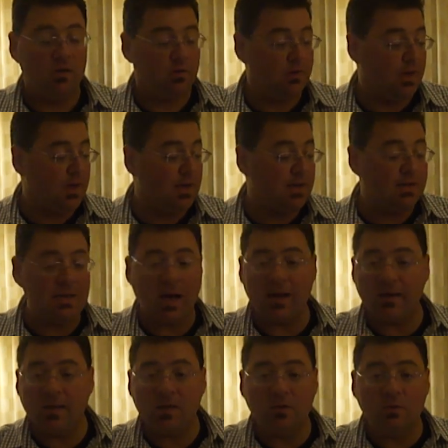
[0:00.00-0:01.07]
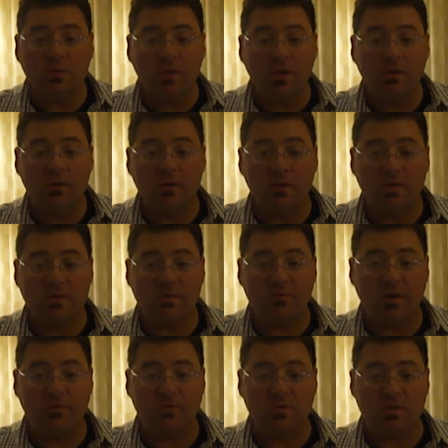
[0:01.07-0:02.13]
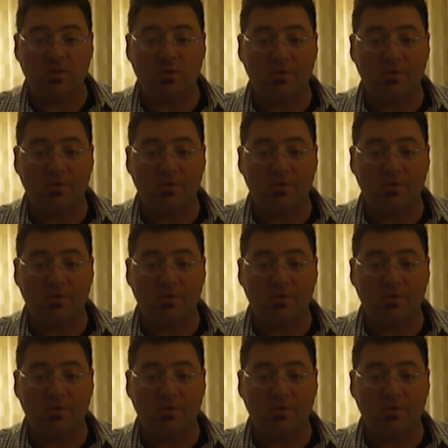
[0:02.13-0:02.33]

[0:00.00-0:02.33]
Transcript: Okay, not including the list of references.